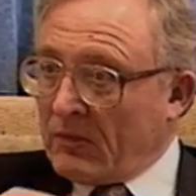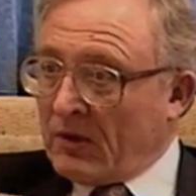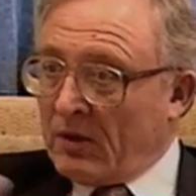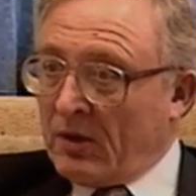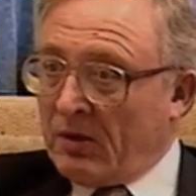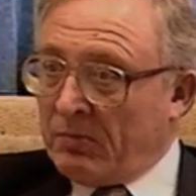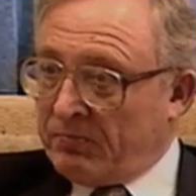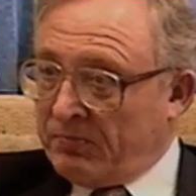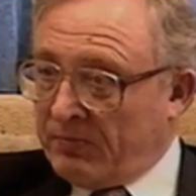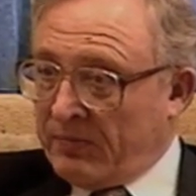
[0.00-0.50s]

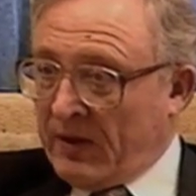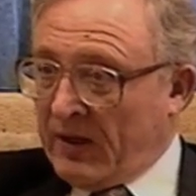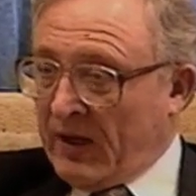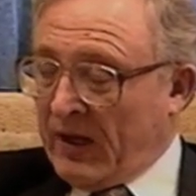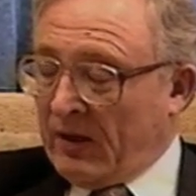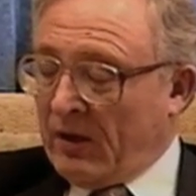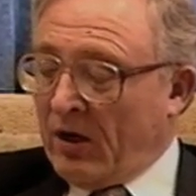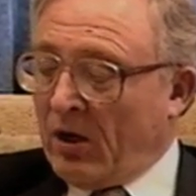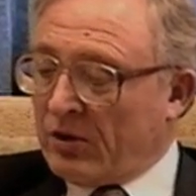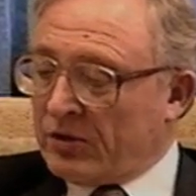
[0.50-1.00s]
at
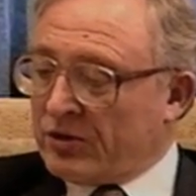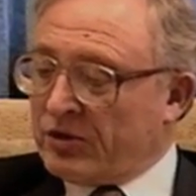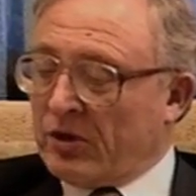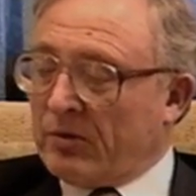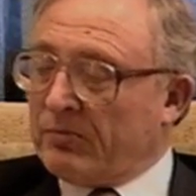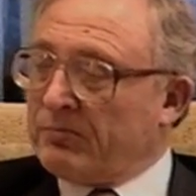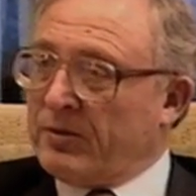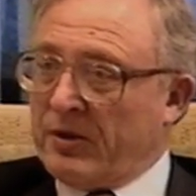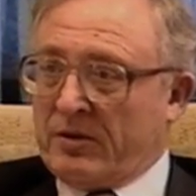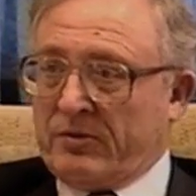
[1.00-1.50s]
Hot
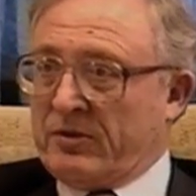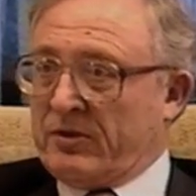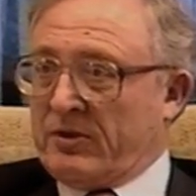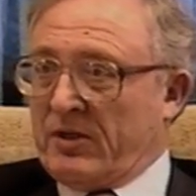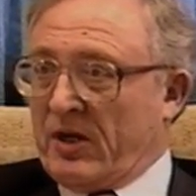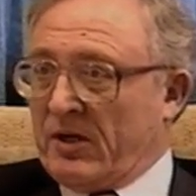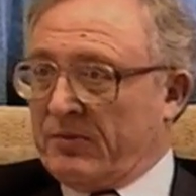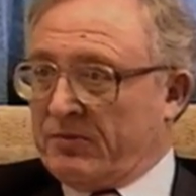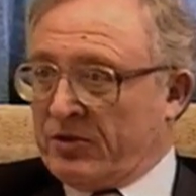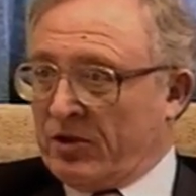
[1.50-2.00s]
Shop
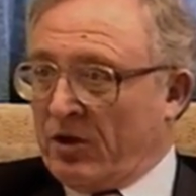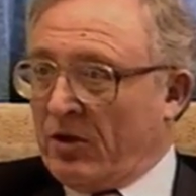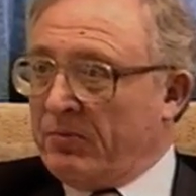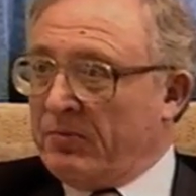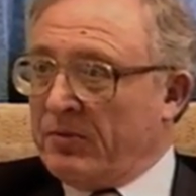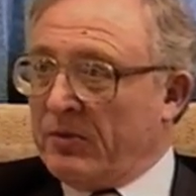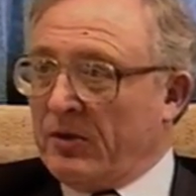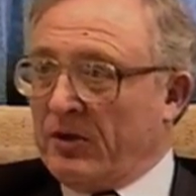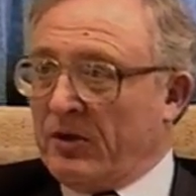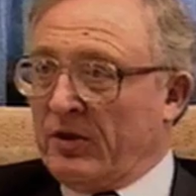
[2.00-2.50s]
Prototype Shop,
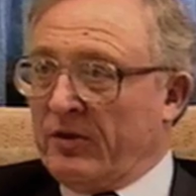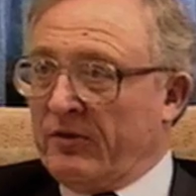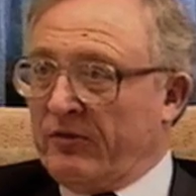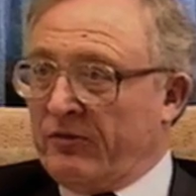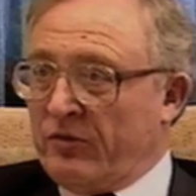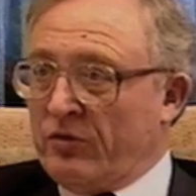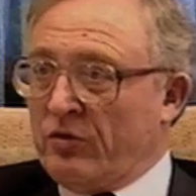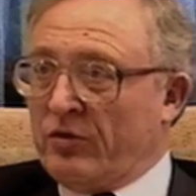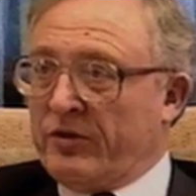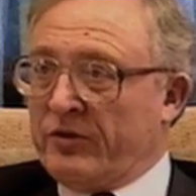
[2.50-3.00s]
and on the
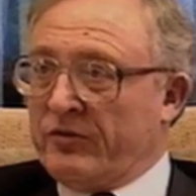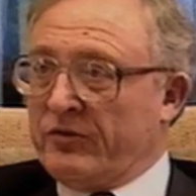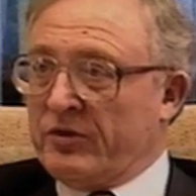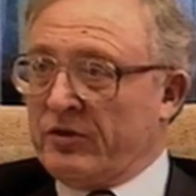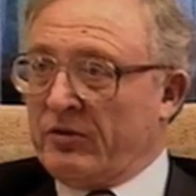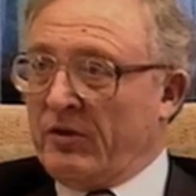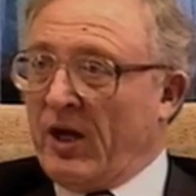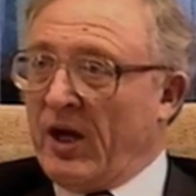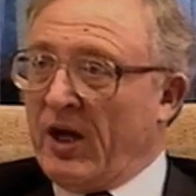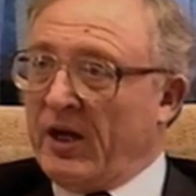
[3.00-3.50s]
4th of
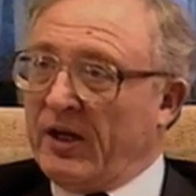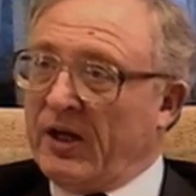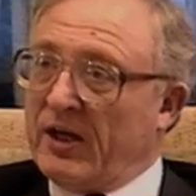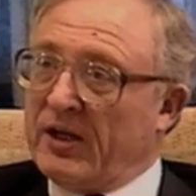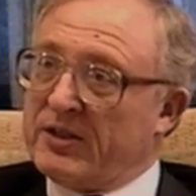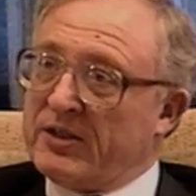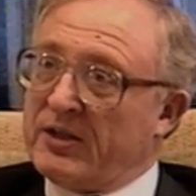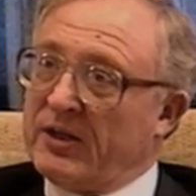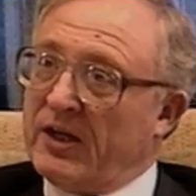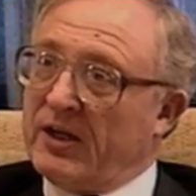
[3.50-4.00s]
July
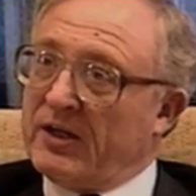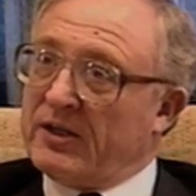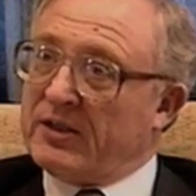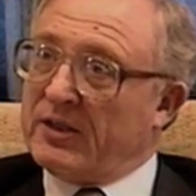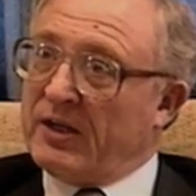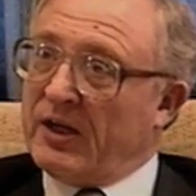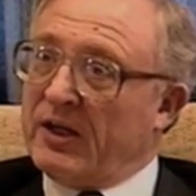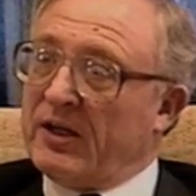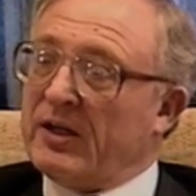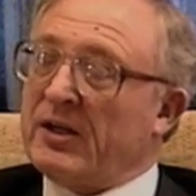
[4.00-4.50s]

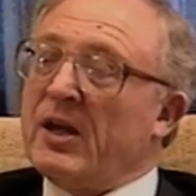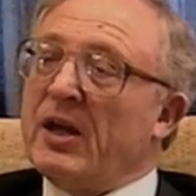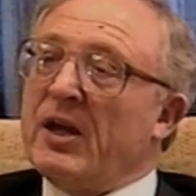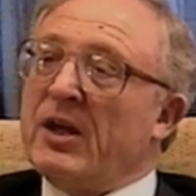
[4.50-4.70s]
1988,